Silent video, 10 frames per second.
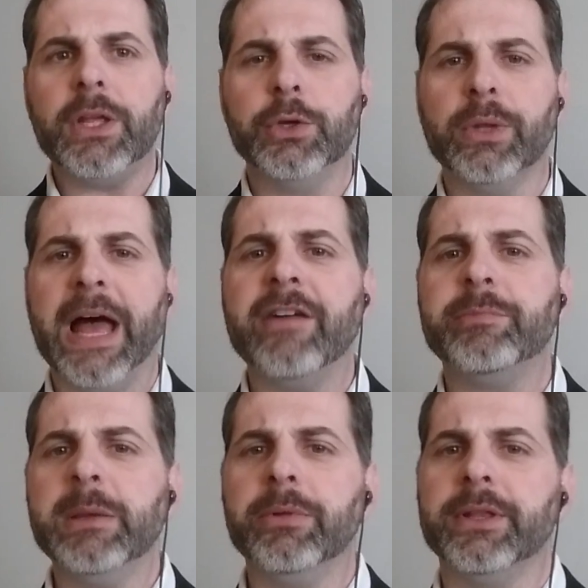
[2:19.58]
You will
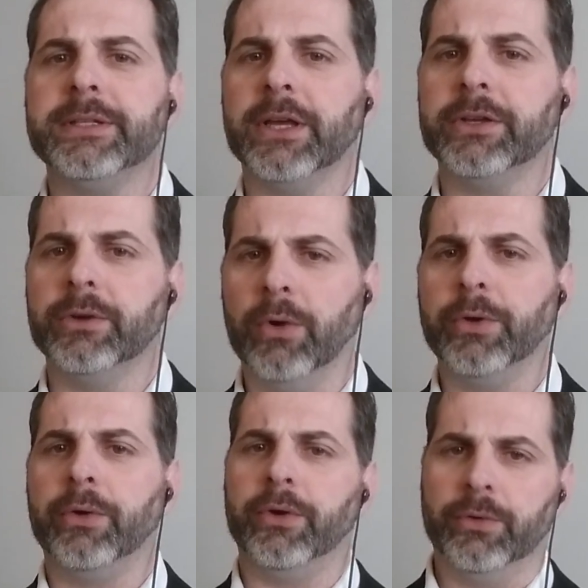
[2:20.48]
have people that tell you, oh,
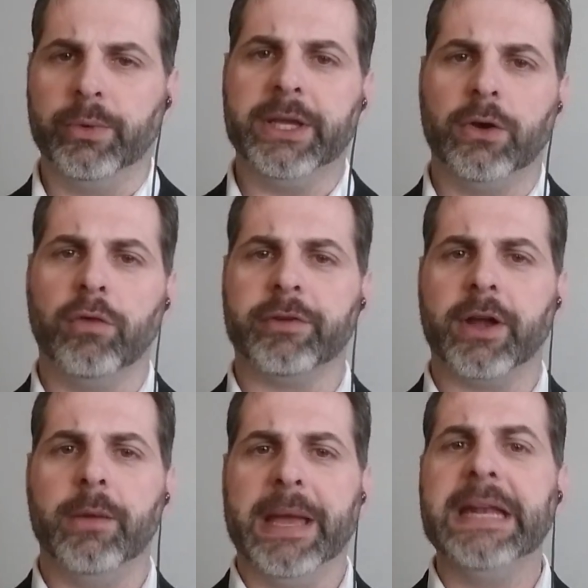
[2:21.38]
no, we can
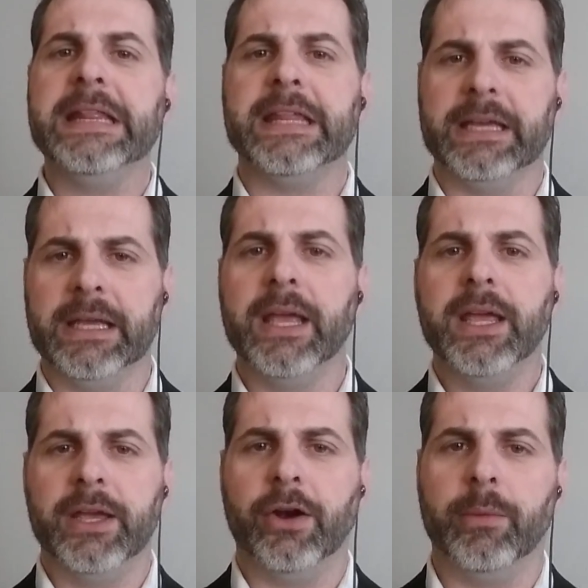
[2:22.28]
overcome anything
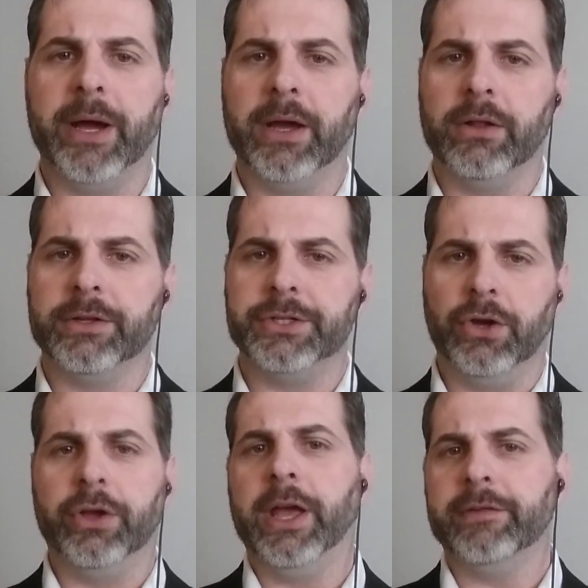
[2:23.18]
in our biology.
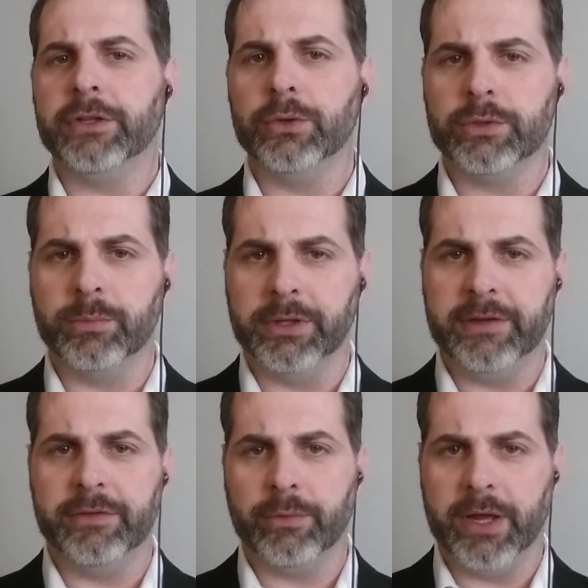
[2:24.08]
All you have to do is
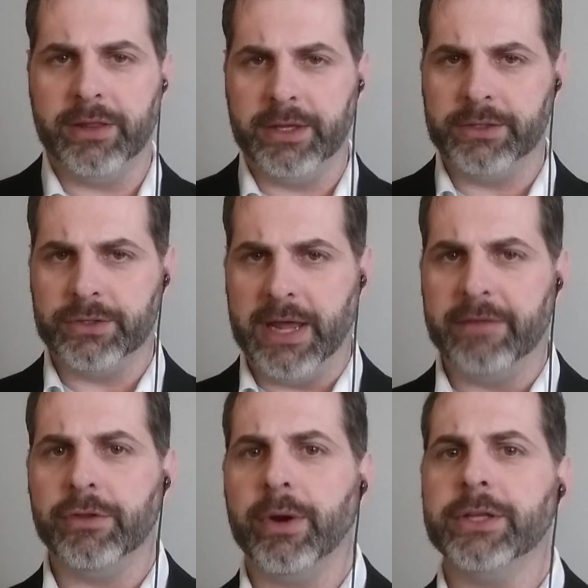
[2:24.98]
believe the right things and
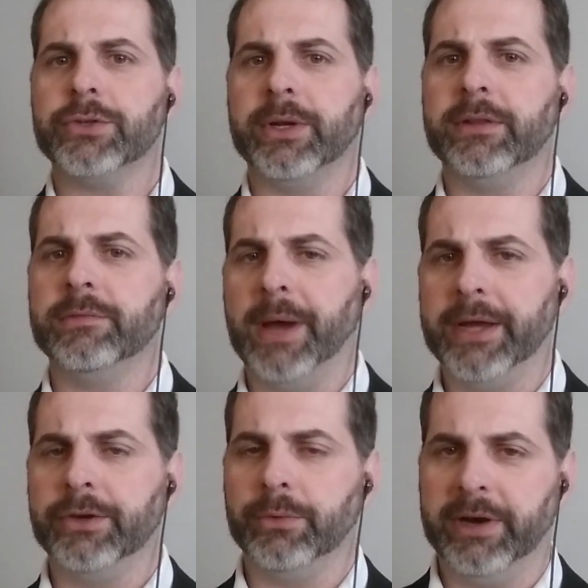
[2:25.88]
have the right strength of
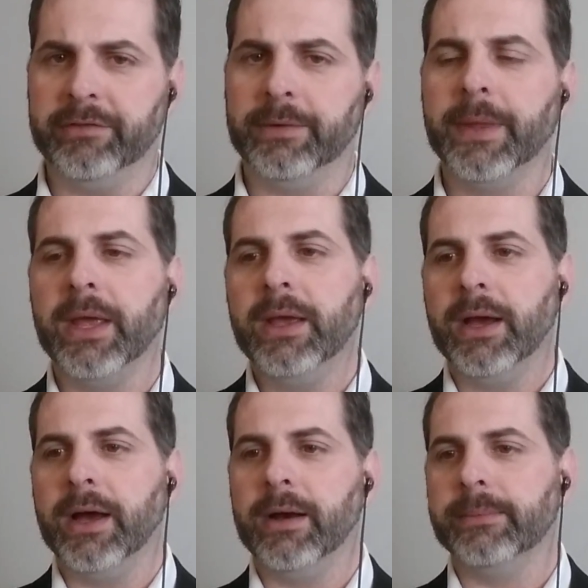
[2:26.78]
mind or whatever.
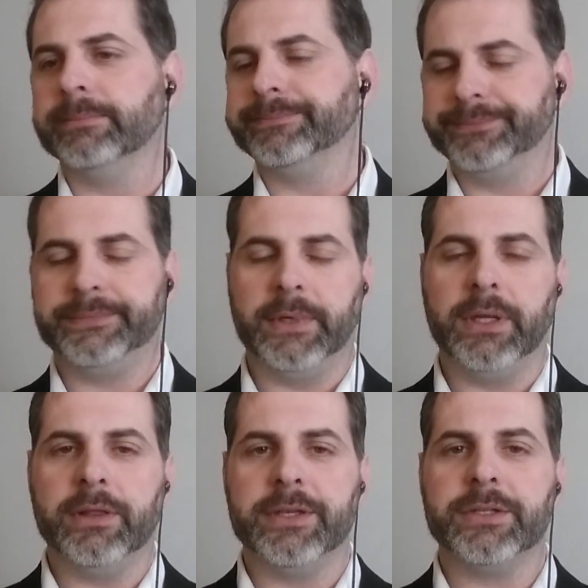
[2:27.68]

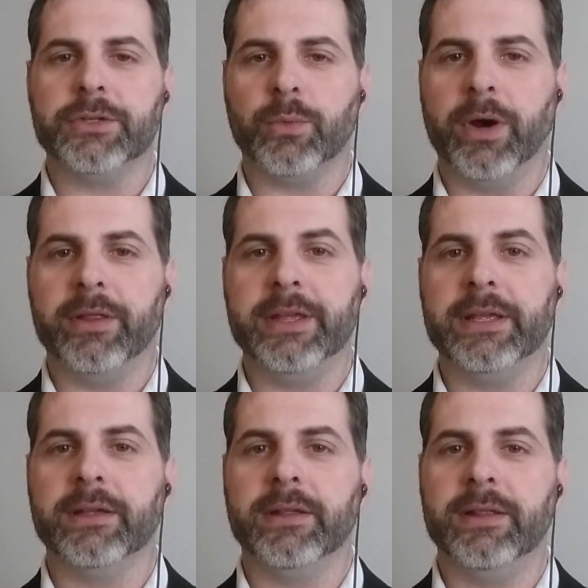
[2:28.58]
This is where
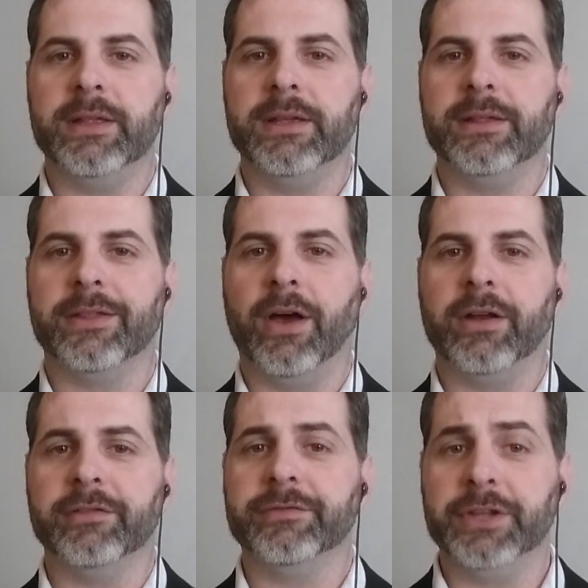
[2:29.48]
the
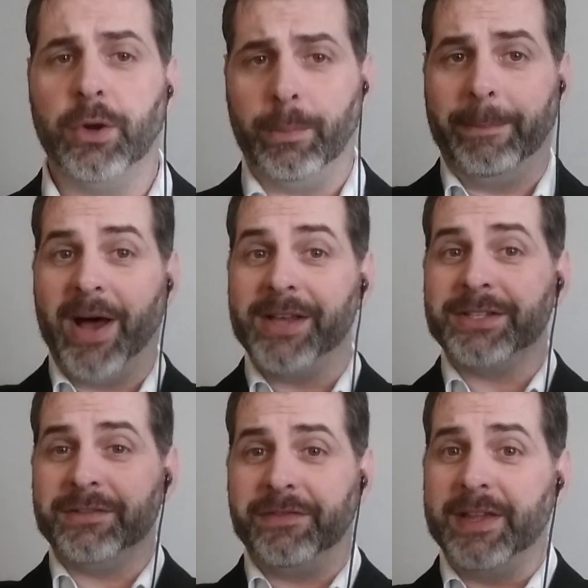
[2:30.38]
thought of,
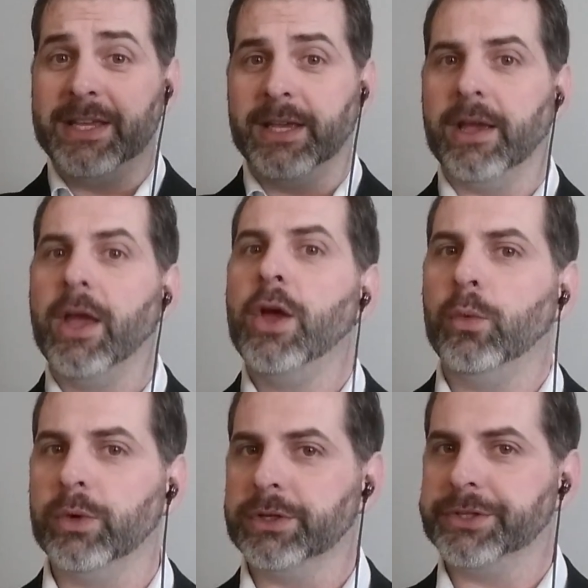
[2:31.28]
positive thinking
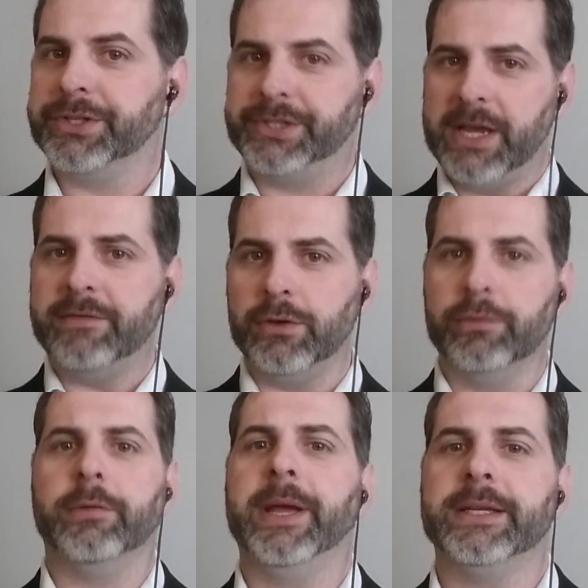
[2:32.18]
will save you
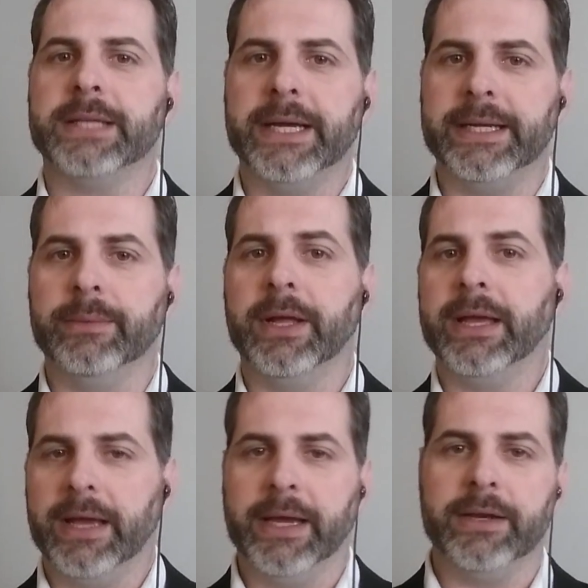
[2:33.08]
from anxiety.
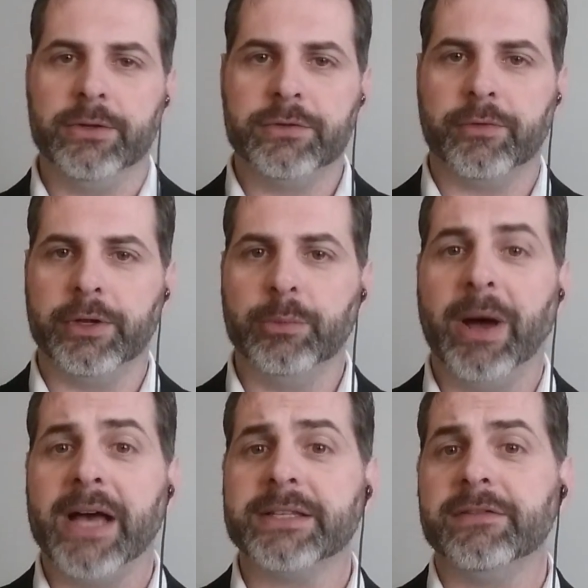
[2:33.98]
Well, I got news for you.
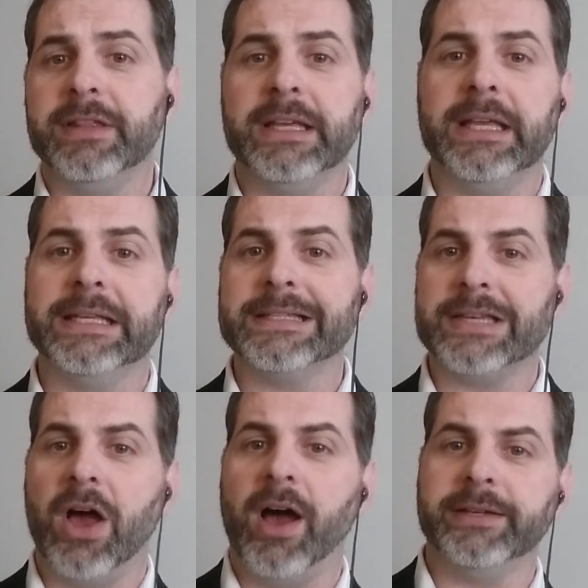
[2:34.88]
Positive thinking is
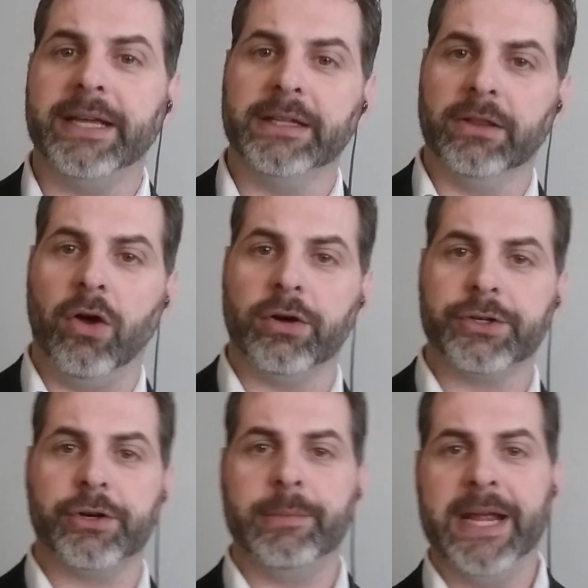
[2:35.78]
not a
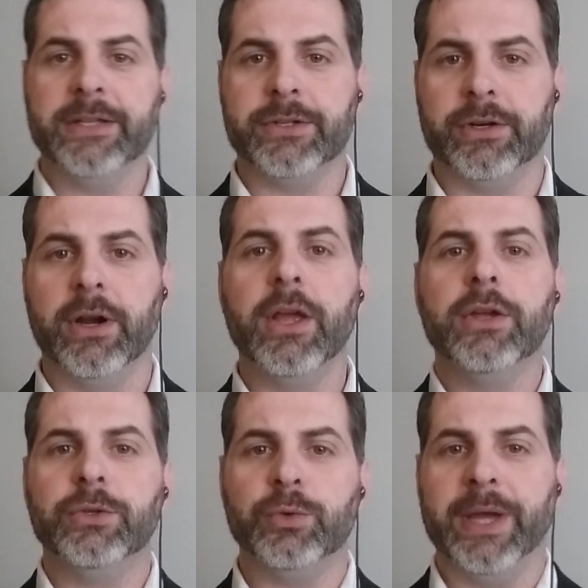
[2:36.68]
long-term answer
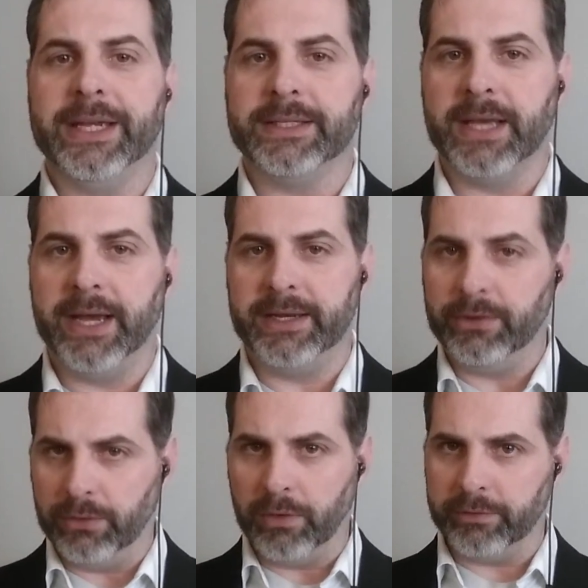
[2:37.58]
to anxiety
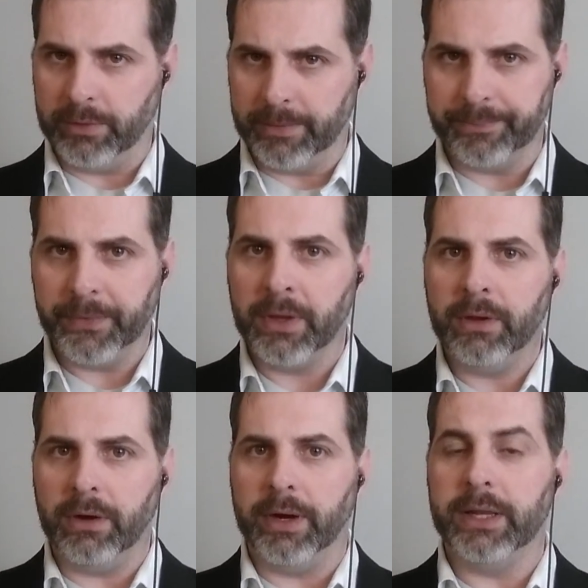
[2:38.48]
or overwhelm.
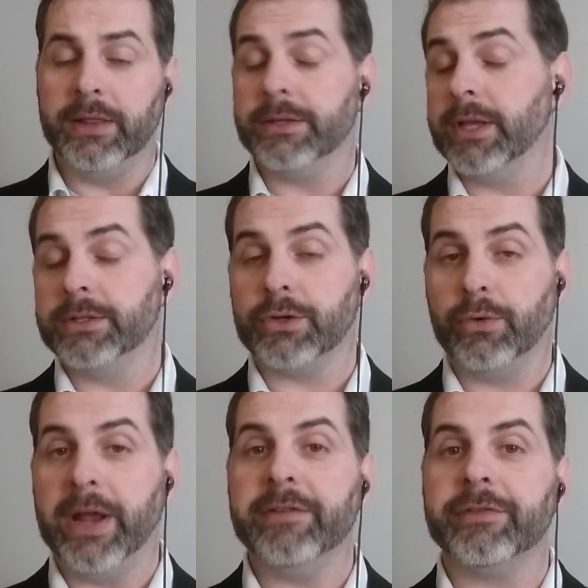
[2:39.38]
All right, it's
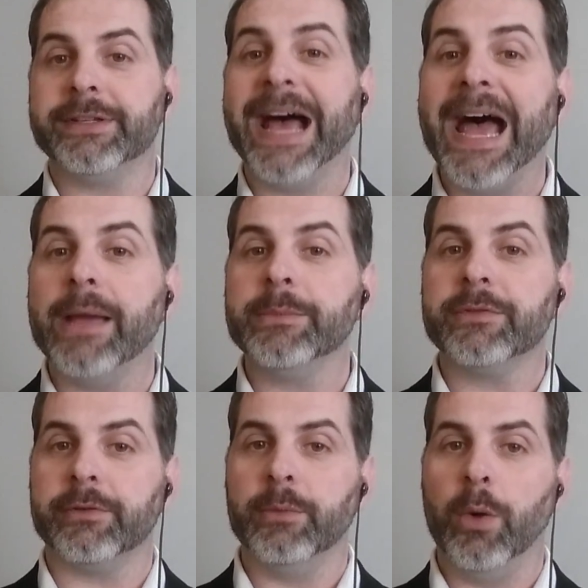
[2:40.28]
great for times,
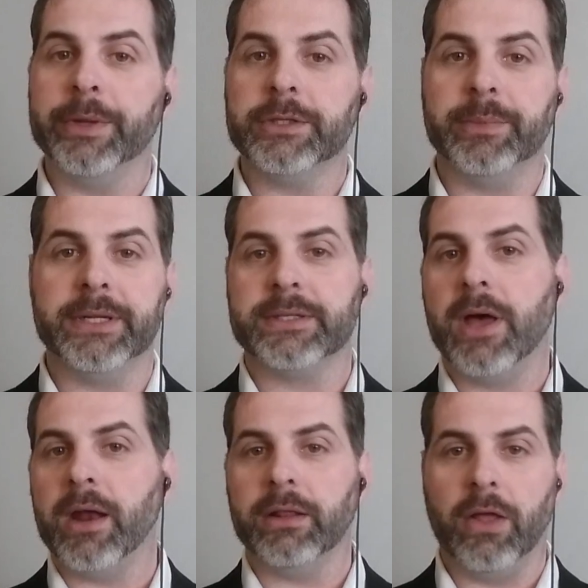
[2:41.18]
for moments, but it's
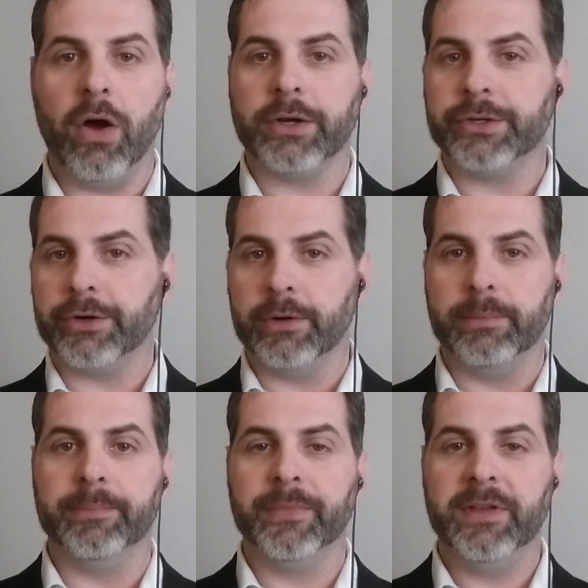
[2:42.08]
not a
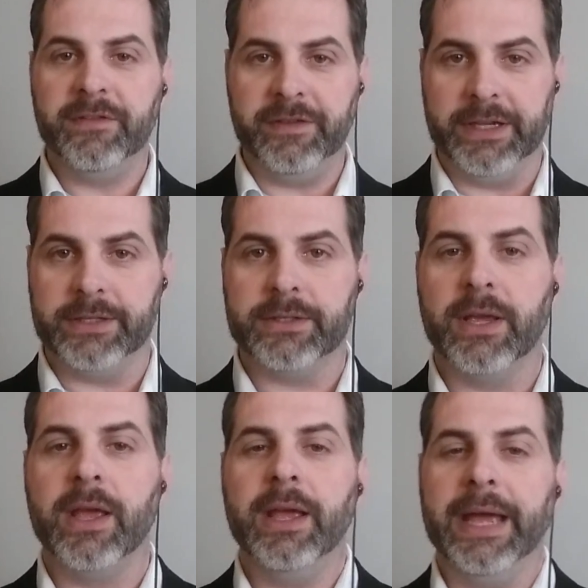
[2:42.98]
long-term fix.
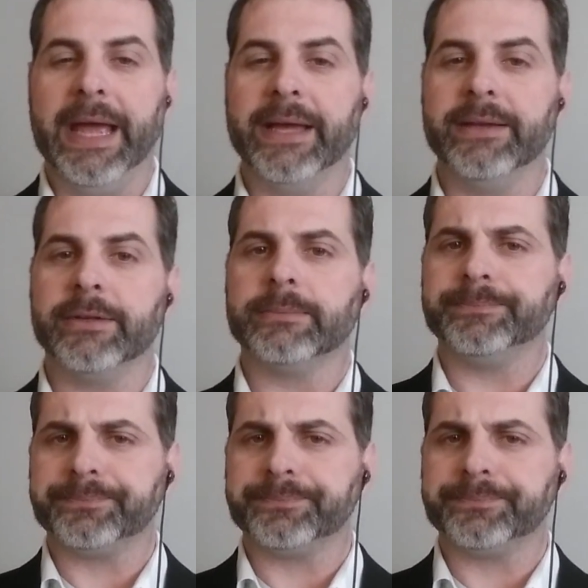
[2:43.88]
And